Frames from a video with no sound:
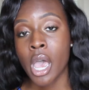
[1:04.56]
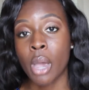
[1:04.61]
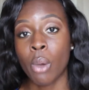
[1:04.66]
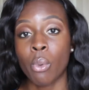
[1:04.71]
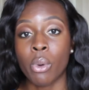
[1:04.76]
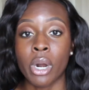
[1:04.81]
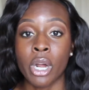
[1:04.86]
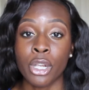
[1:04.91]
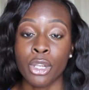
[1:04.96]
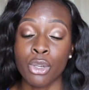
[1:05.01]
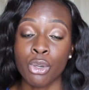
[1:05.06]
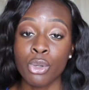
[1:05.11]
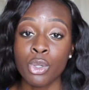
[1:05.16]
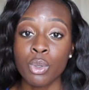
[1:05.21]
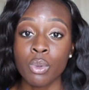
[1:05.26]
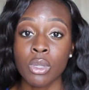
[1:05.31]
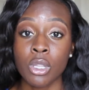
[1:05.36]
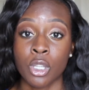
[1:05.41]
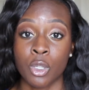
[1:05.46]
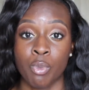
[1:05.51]
And what I
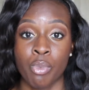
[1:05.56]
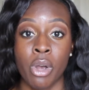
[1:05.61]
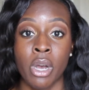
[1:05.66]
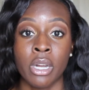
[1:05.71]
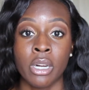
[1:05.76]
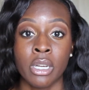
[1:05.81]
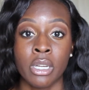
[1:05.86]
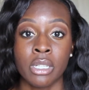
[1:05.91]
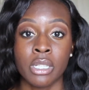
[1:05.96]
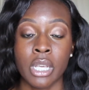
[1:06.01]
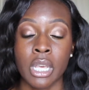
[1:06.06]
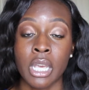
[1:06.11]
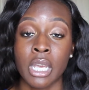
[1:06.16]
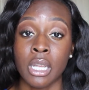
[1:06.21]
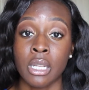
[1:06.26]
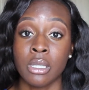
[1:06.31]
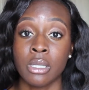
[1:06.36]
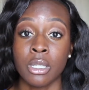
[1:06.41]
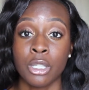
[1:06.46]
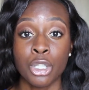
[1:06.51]
use with this product
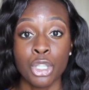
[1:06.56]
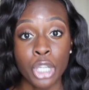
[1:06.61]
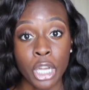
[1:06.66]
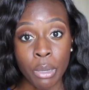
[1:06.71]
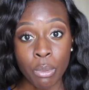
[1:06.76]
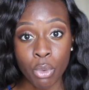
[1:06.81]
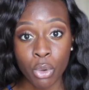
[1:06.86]
is the Shea